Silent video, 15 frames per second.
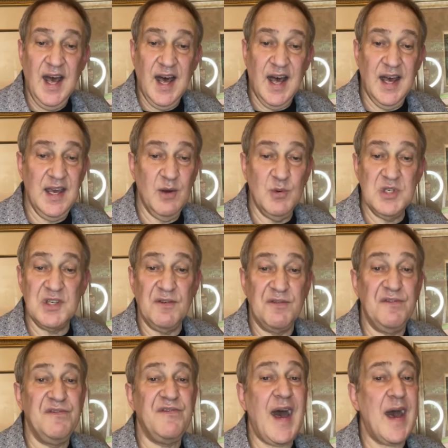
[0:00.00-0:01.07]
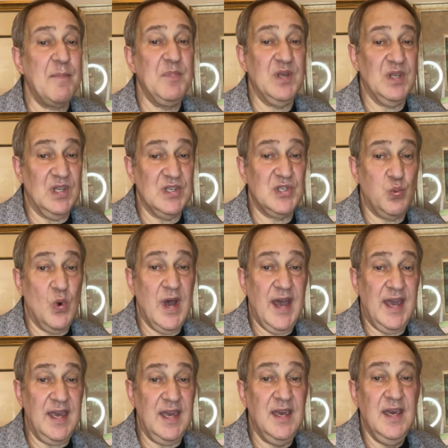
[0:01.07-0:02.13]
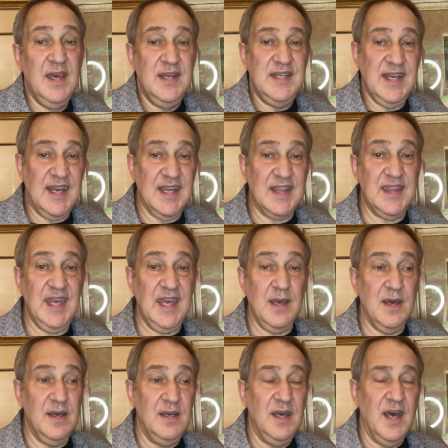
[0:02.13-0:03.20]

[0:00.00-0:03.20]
It was a fabulous way to get the